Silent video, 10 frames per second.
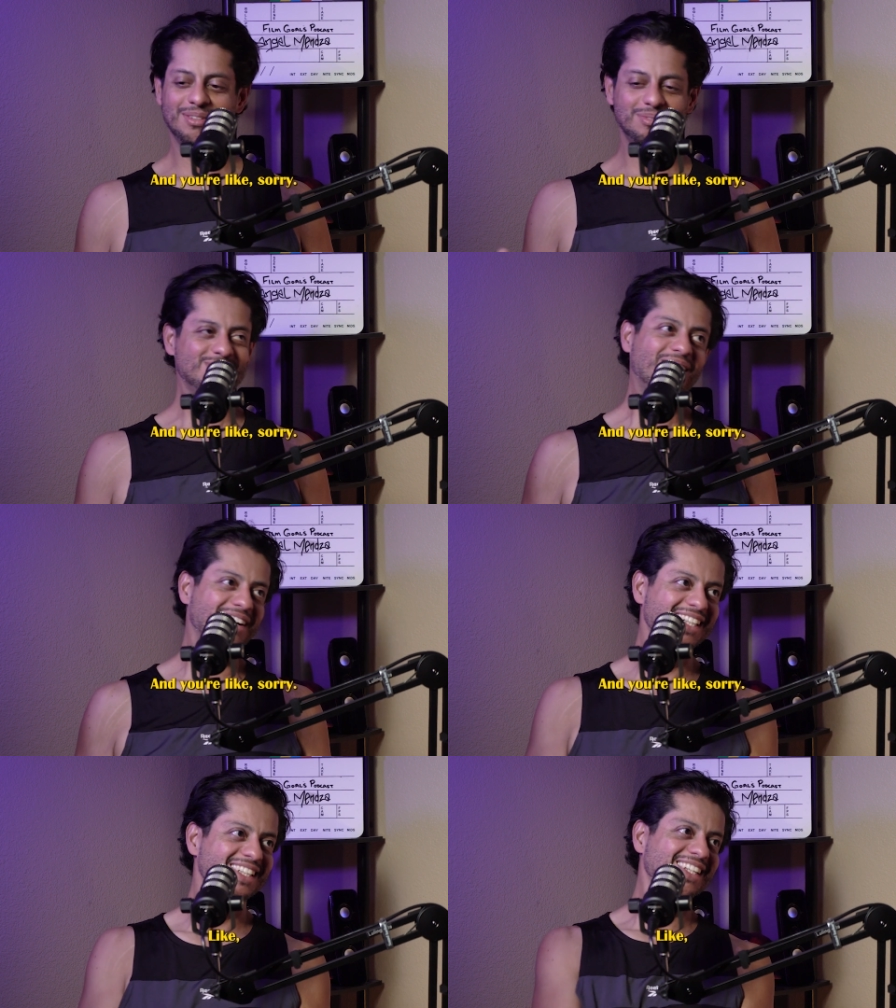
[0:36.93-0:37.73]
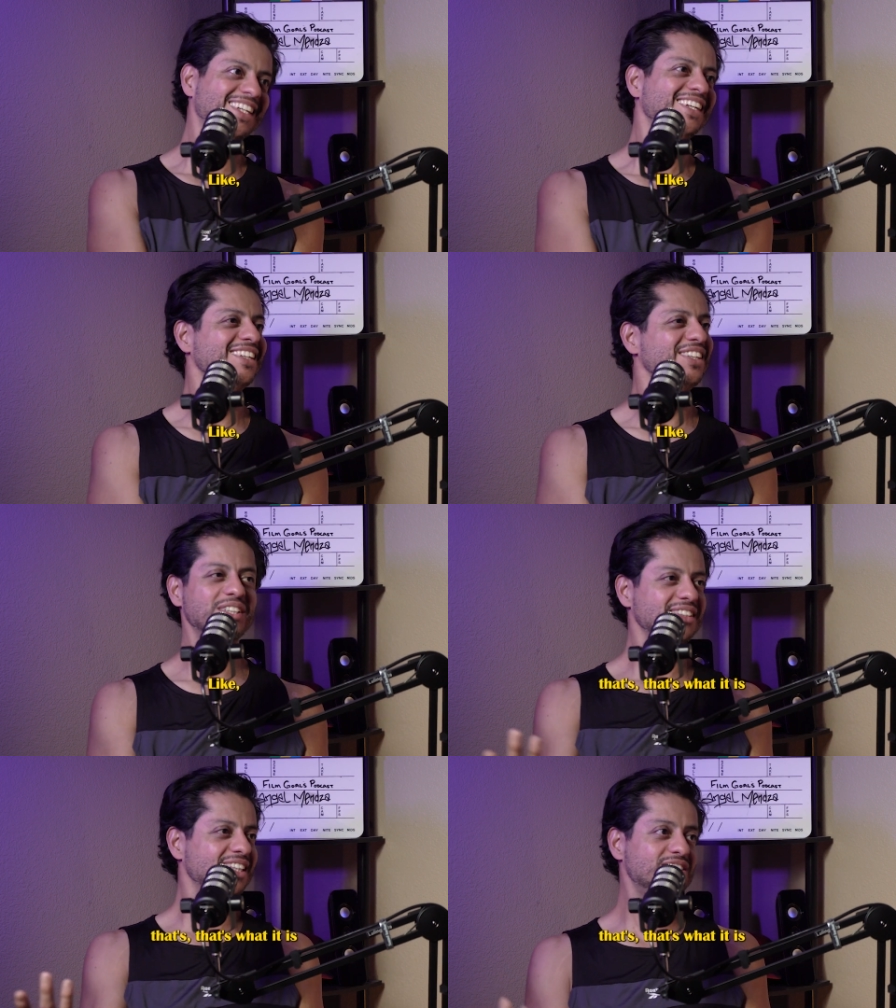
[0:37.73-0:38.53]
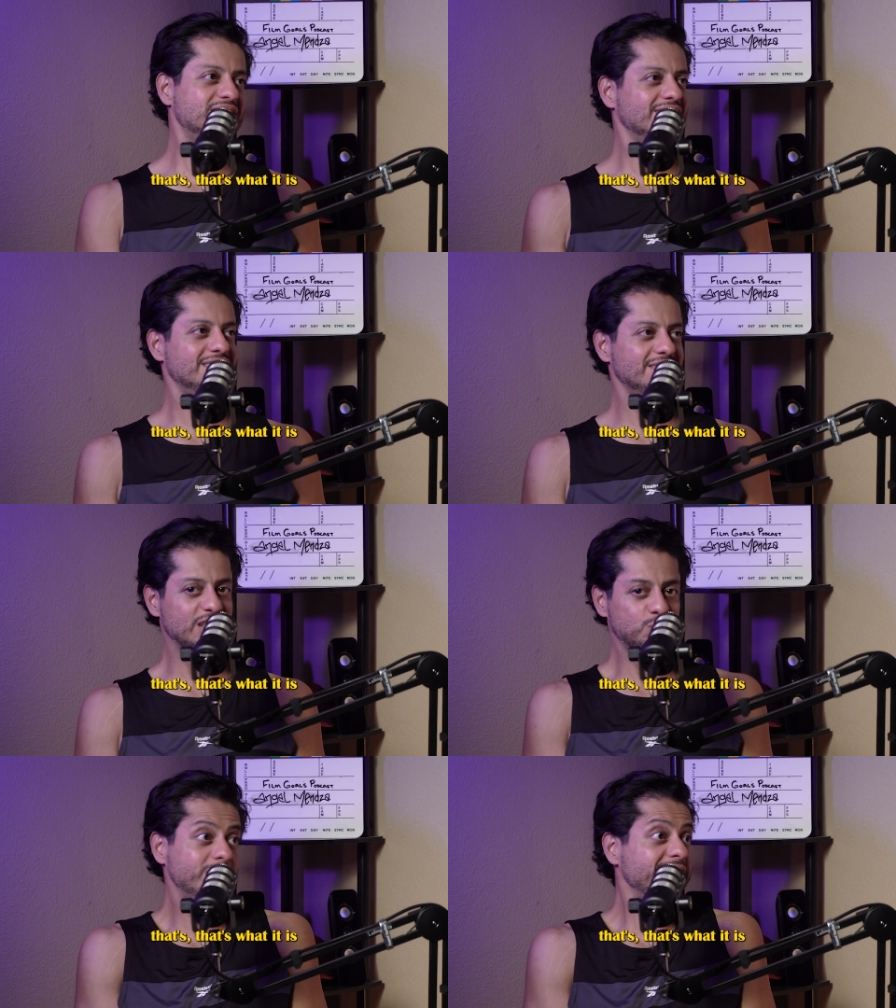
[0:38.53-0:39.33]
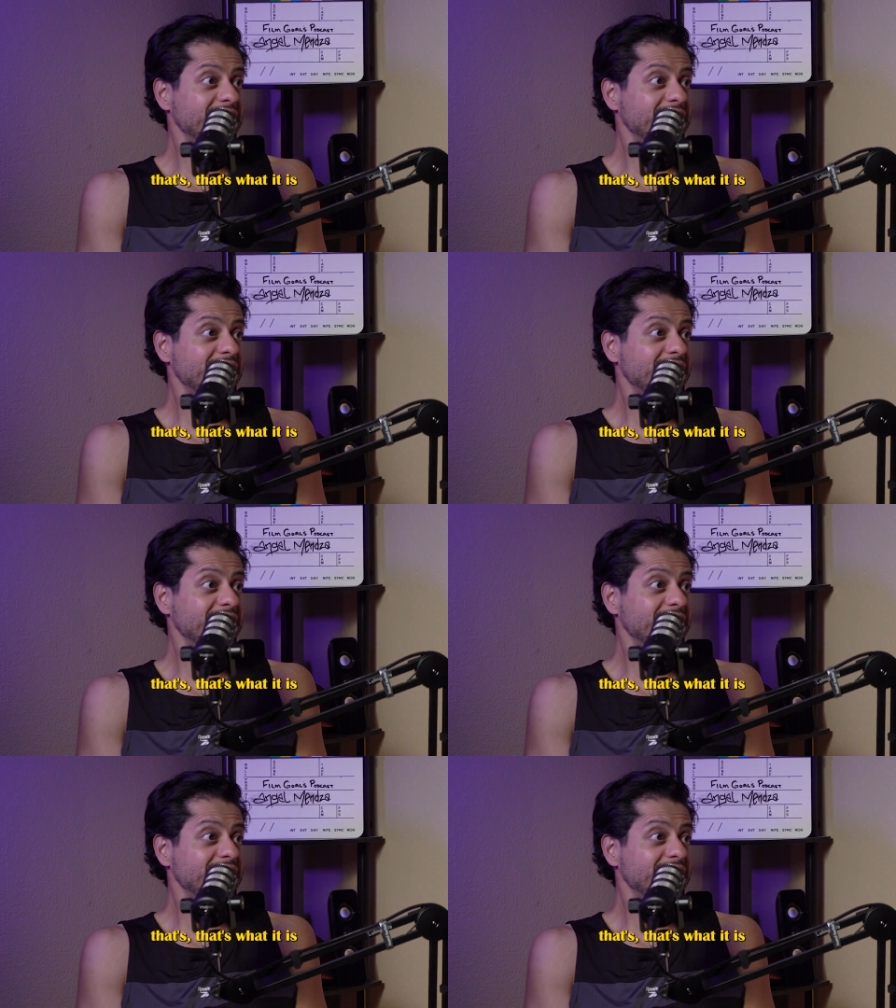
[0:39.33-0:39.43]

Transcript: I'm sorry, like, that's what it